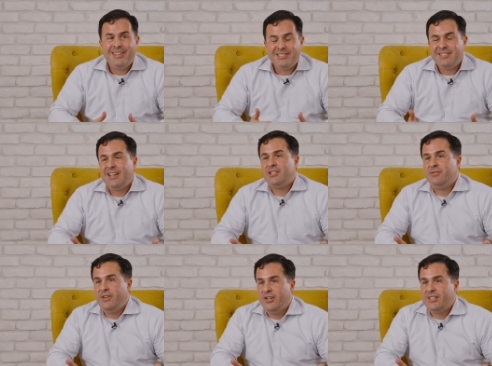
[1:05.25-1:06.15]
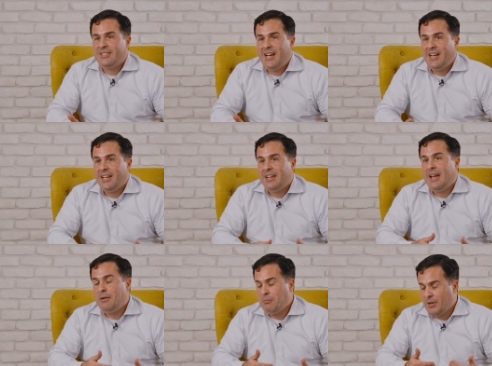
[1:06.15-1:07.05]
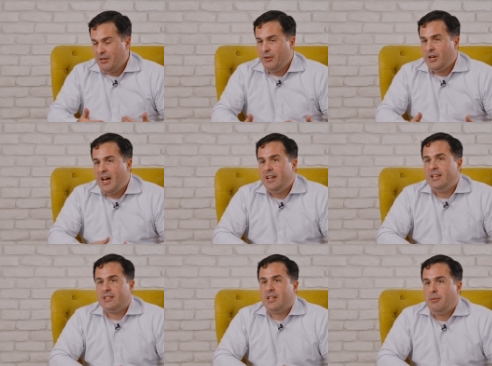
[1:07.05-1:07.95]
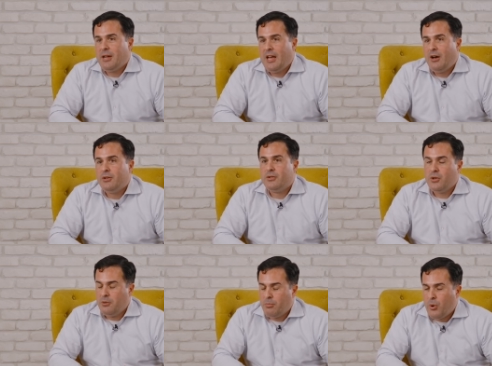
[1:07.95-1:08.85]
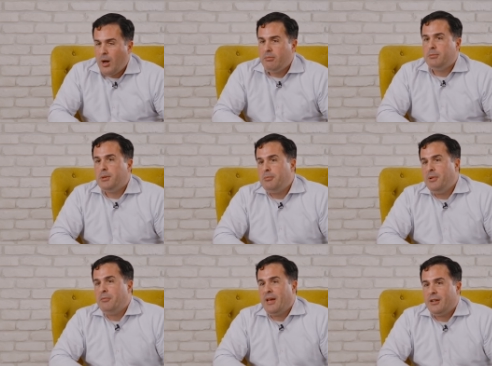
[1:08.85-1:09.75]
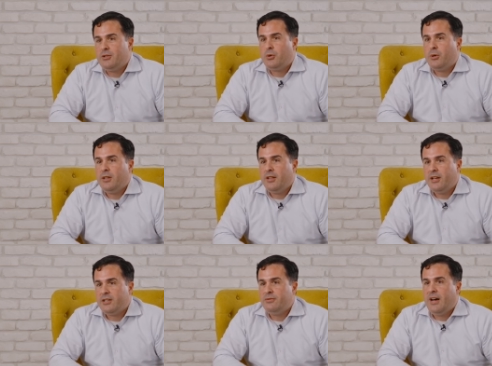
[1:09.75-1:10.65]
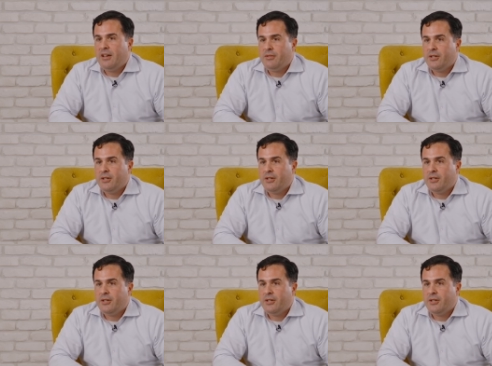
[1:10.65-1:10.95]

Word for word: This is actually very exciting, and believe it or not, it's coming out. It's going to probably be mandatory in the next five